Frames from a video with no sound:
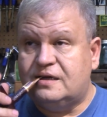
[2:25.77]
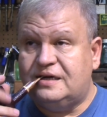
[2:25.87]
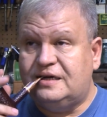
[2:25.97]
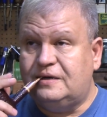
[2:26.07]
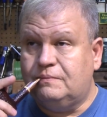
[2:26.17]

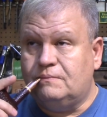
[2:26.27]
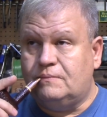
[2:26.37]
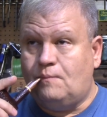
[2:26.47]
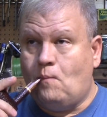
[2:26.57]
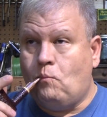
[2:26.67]
And
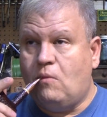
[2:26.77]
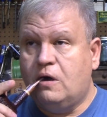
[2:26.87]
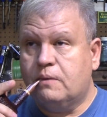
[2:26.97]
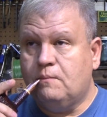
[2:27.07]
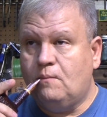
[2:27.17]

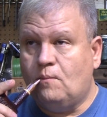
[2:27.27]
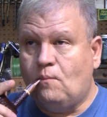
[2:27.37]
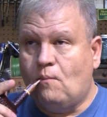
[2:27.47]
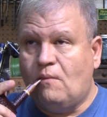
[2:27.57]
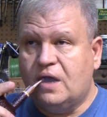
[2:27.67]

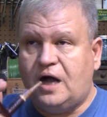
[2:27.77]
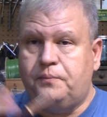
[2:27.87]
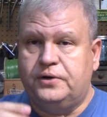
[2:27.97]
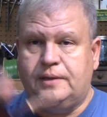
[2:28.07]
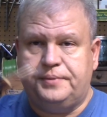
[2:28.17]
I'll
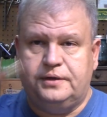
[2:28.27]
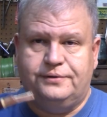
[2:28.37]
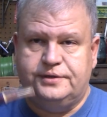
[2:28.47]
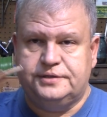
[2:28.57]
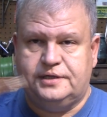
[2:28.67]
put up a
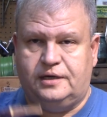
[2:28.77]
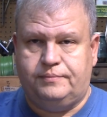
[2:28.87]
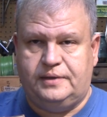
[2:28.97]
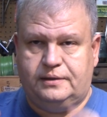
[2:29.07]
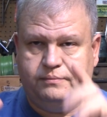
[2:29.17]
notice and
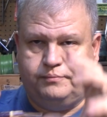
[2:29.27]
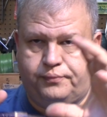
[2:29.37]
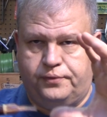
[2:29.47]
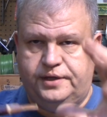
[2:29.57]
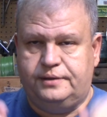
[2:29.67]
I'll
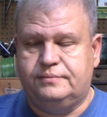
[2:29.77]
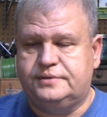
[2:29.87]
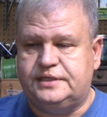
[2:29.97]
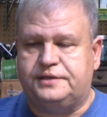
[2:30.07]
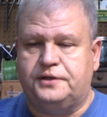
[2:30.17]

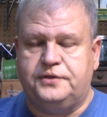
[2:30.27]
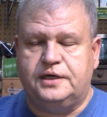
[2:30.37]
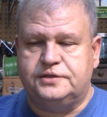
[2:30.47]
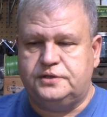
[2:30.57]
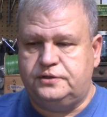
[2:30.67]
pre-set the
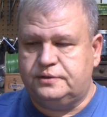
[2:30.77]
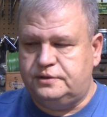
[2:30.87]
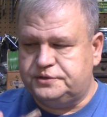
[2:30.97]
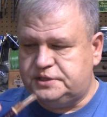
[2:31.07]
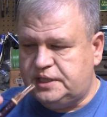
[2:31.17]
thing so
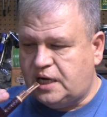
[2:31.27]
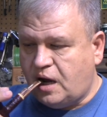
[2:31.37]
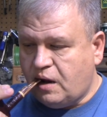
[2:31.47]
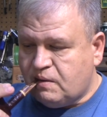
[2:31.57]
you'll see it.